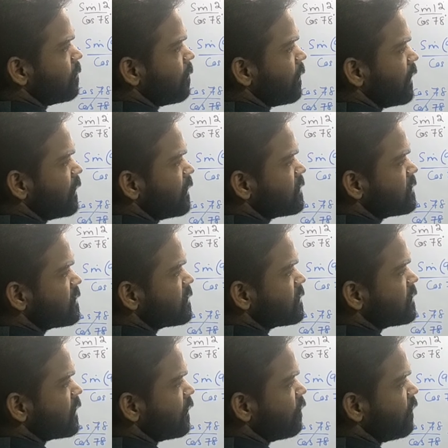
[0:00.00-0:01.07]
minus
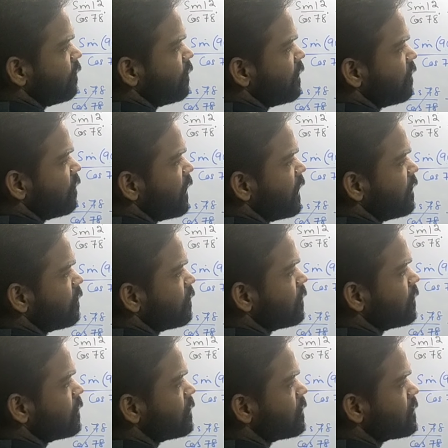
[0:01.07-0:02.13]
sec 55.
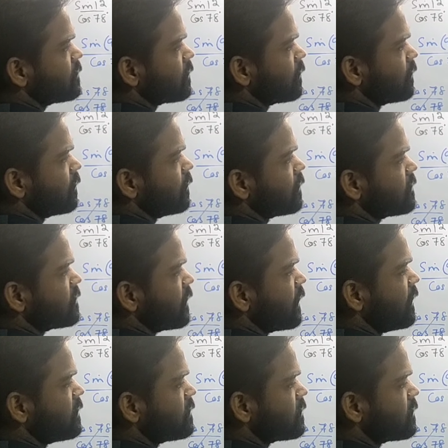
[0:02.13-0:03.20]
So this
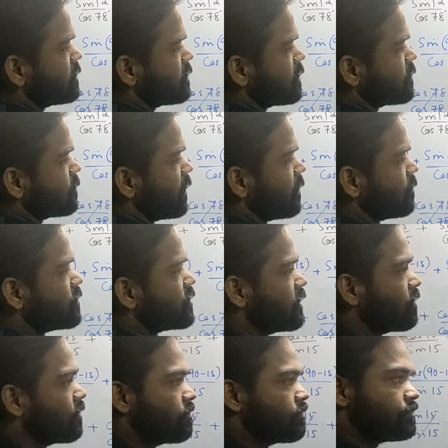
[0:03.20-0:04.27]
cancels. This becomes
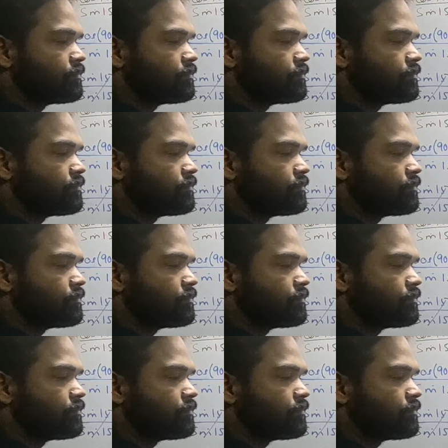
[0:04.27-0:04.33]
0.